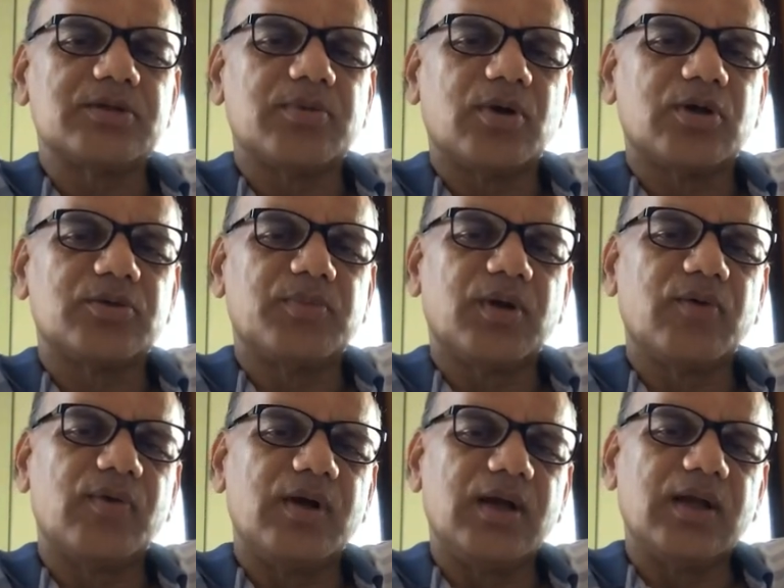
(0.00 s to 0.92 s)
because MIG
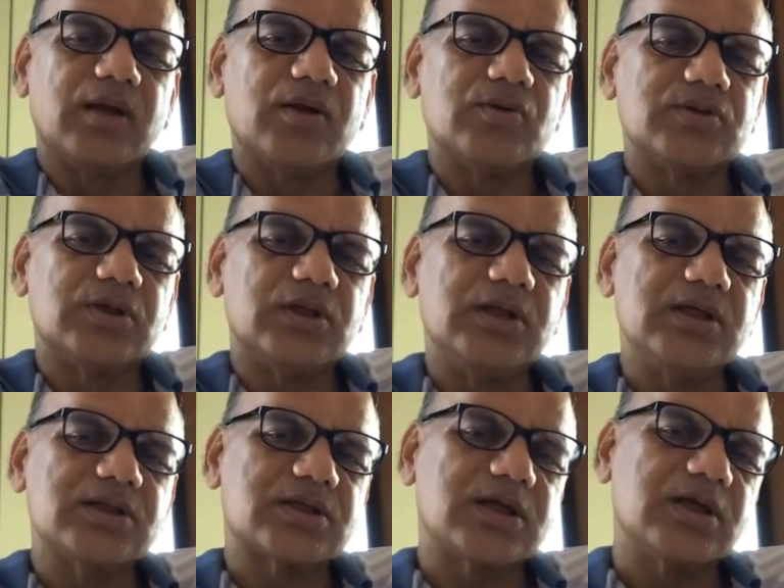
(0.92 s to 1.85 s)
welding gives the
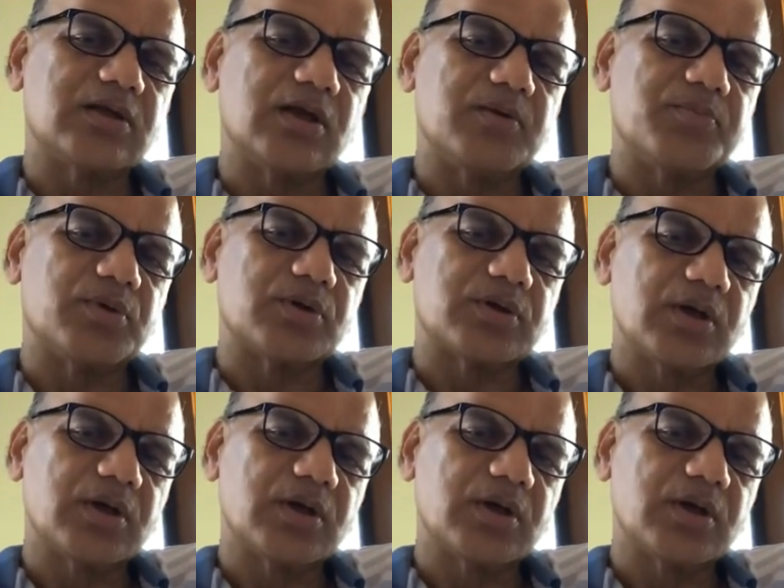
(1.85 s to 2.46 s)
least heat input